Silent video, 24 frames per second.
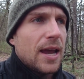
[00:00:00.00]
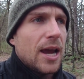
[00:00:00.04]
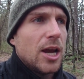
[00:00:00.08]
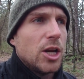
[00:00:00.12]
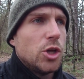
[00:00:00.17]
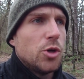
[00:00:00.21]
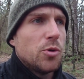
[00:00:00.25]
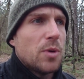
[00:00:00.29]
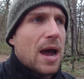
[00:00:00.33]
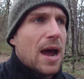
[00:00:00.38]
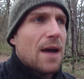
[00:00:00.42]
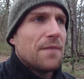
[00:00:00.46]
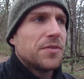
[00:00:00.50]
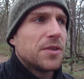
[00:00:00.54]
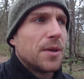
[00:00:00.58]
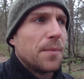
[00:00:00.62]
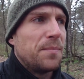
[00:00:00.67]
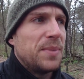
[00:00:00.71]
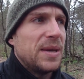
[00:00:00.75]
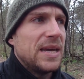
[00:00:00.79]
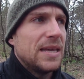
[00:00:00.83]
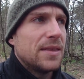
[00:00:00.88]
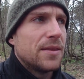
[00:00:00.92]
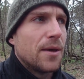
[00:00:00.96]
and you have
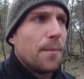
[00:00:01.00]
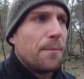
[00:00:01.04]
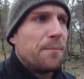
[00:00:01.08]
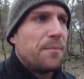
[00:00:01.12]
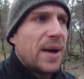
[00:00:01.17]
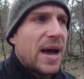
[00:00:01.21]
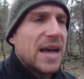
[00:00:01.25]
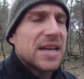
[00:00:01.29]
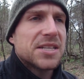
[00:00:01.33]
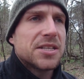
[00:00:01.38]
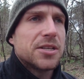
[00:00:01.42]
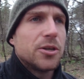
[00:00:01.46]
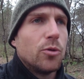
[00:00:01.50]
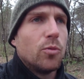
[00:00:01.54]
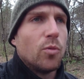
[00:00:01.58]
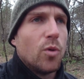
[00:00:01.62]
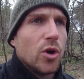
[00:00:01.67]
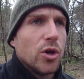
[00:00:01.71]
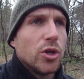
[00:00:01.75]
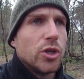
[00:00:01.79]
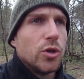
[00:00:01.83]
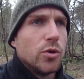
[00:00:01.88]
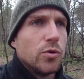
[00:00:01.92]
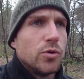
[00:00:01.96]
to be the best at
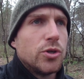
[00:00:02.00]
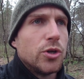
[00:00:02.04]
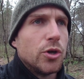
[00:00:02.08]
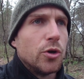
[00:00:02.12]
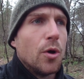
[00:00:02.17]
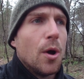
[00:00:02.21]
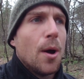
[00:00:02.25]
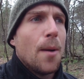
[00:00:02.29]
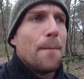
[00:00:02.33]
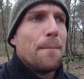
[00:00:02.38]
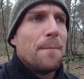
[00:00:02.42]
what you do.